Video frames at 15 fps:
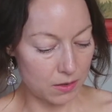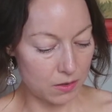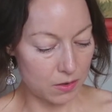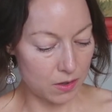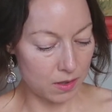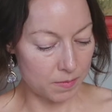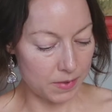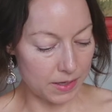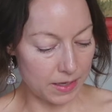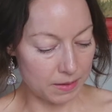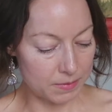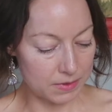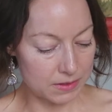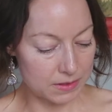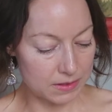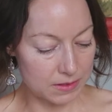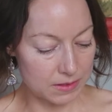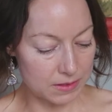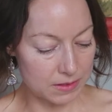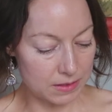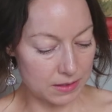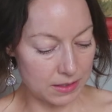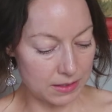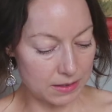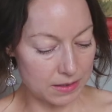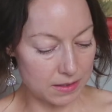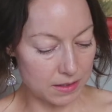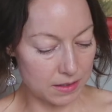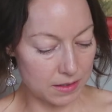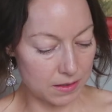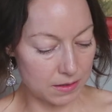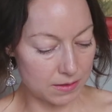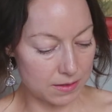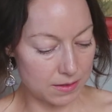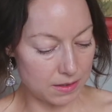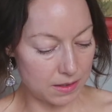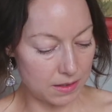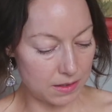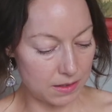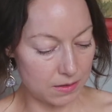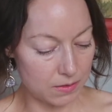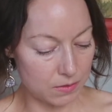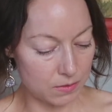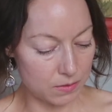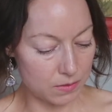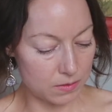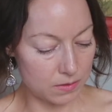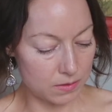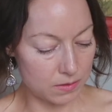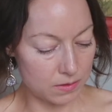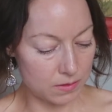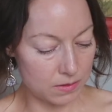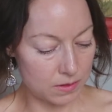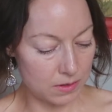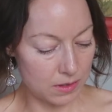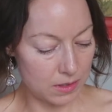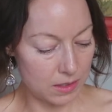cramba avicenita seed oil,